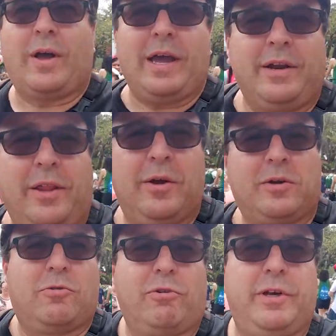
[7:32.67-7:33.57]
Okay,
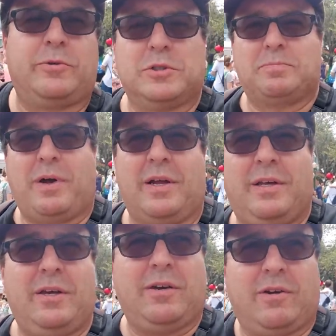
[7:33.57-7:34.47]
another really cool spot
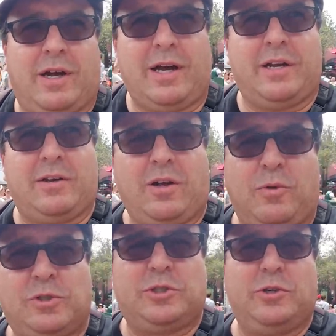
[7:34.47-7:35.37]
here at
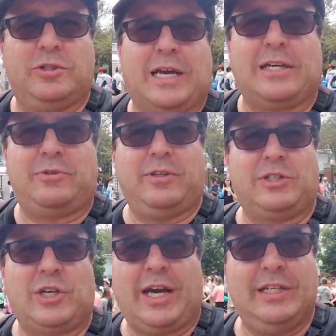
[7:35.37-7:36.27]
Hollywood Studios, actually
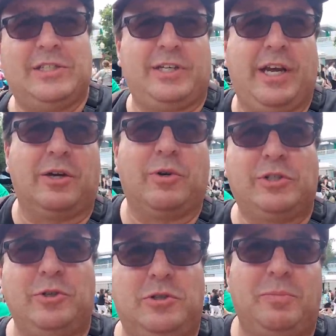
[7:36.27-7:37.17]
the Chinese Theater,
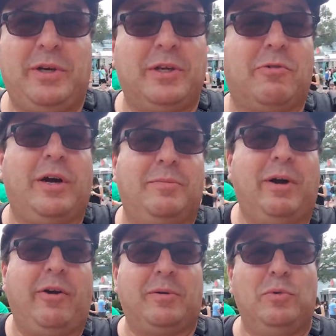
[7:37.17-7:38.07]
which used to be the Great
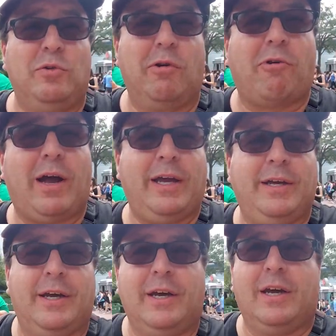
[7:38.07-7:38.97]
American Movie Ride.
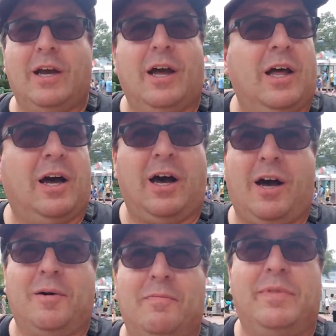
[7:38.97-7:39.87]

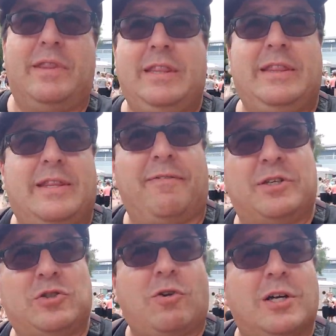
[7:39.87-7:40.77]
Um, the
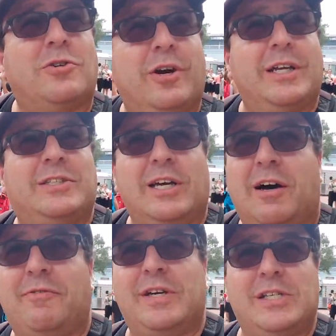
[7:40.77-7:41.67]
structure
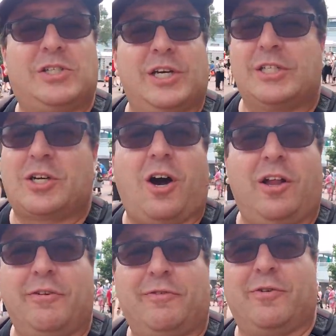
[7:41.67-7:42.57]
itself is just
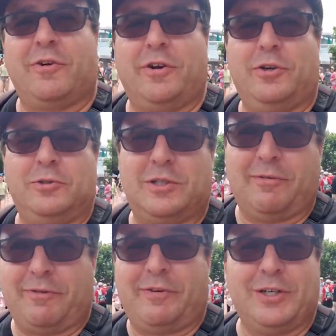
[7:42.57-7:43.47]
calling for use
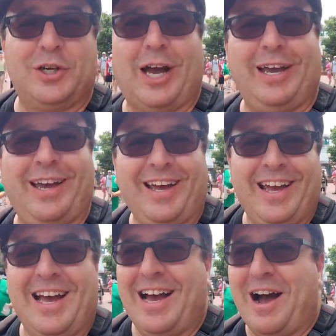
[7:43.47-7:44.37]
of a fisheye.
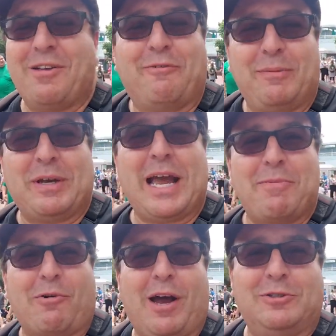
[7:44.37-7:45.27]
I'm going to flip the
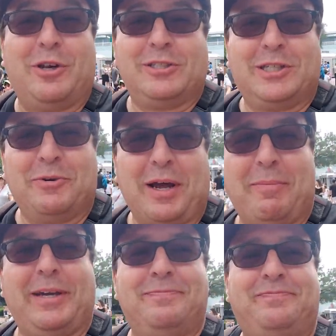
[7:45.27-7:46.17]
camera around so you can see what I
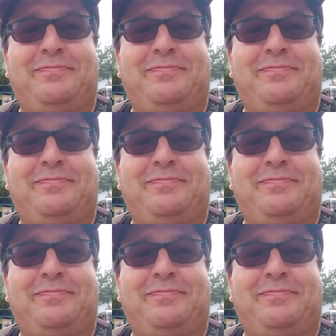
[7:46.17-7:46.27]
mean.